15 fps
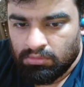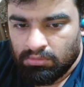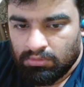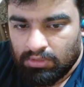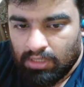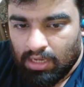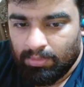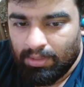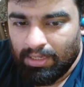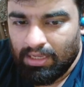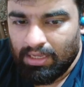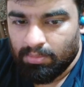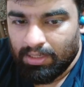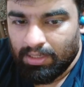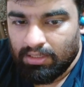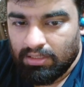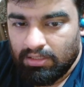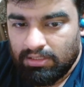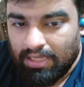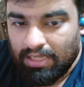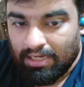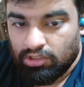I'm taking a big
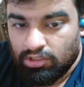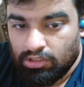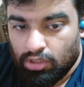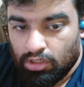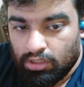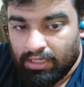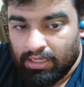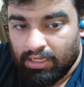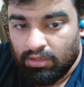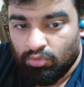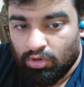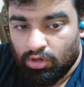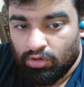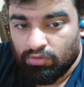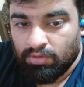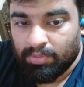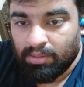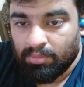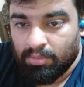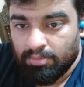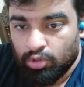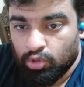risk actually not taking one of the
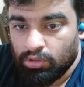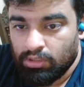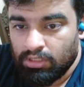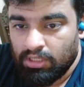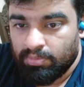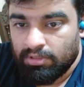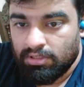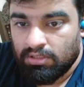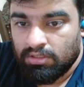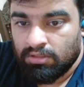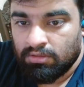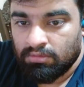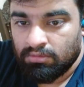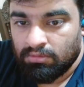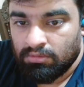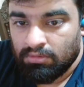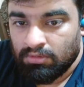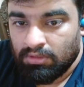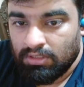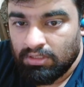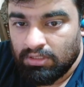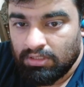premium goalkeepers.
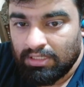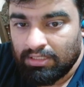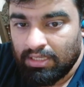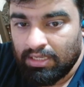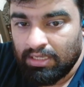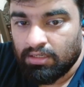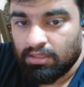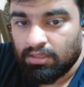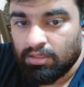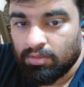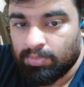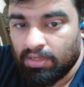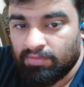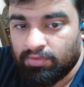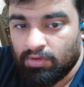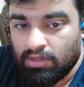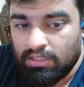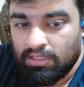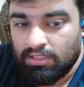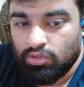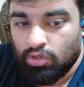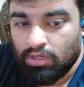Because I think Pickford
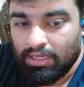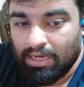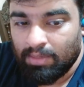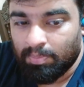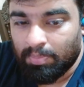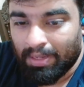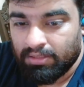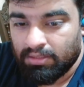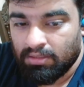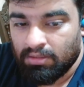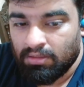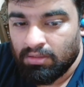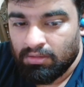is going to get picked.